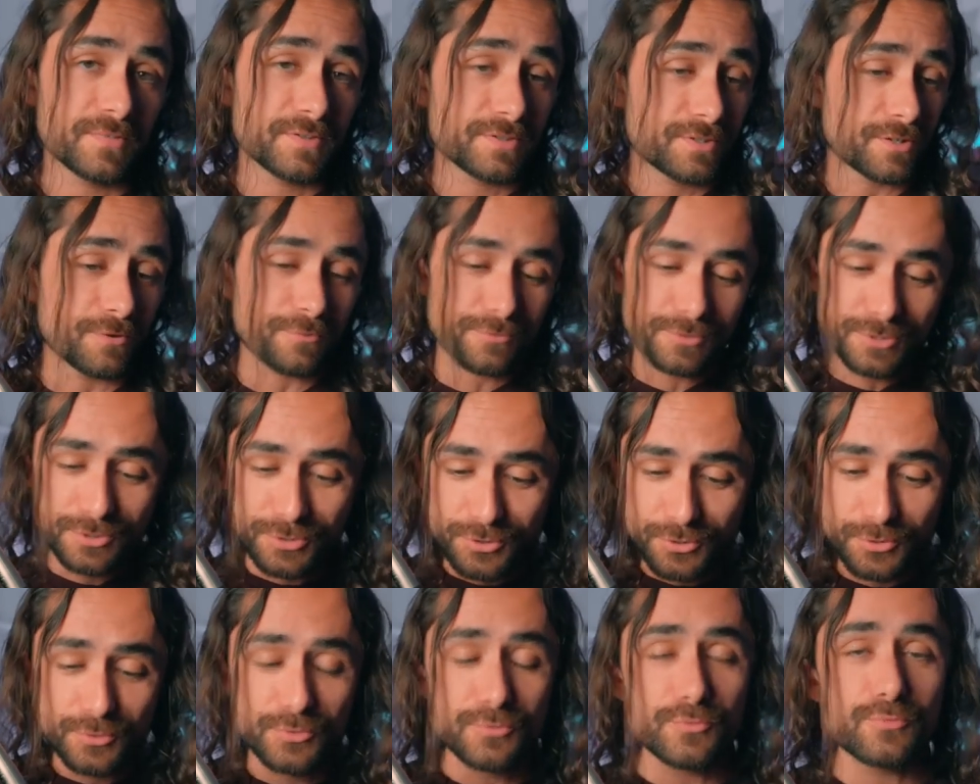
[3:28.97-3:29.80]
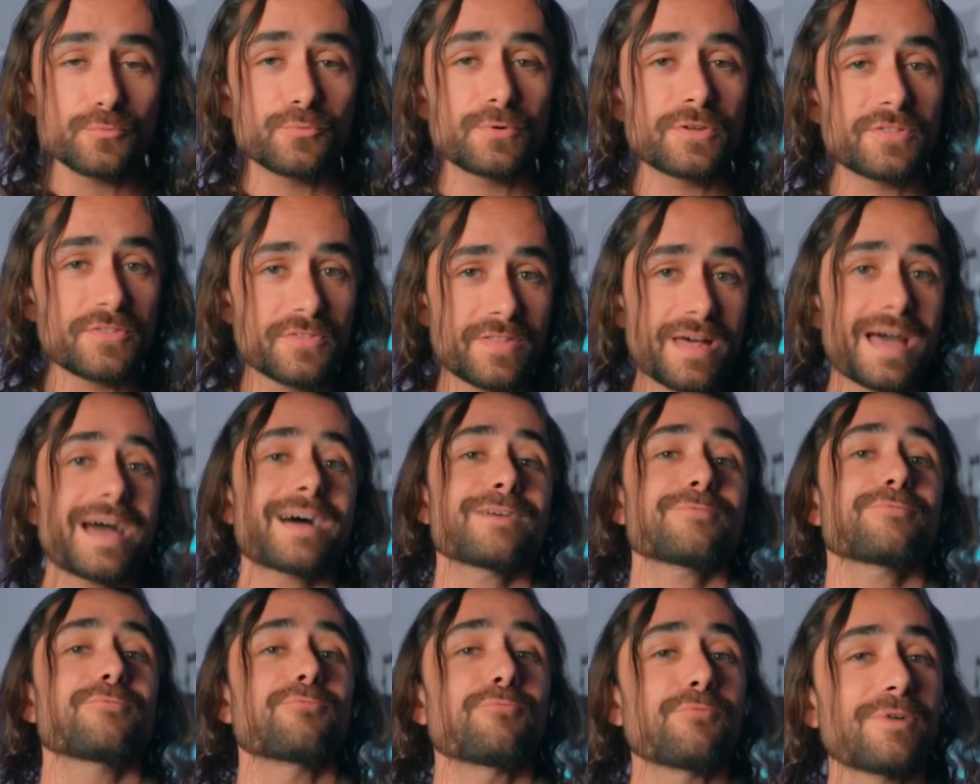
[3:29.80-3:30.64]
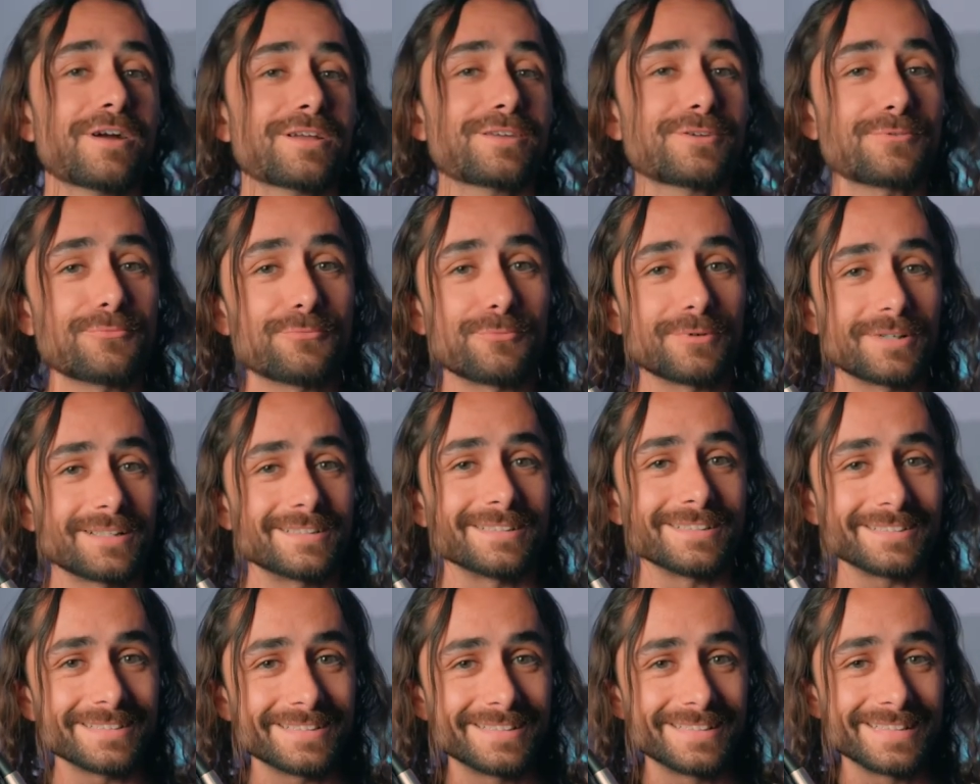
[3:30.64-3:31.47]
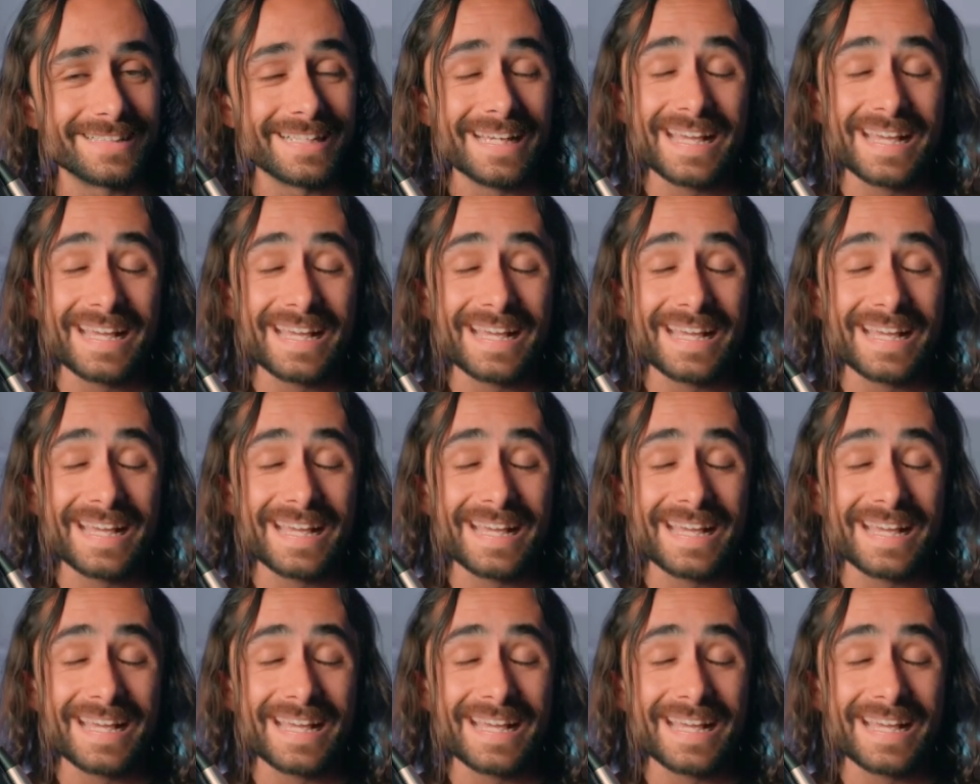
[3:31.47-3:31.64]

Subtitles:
So do with that what you will.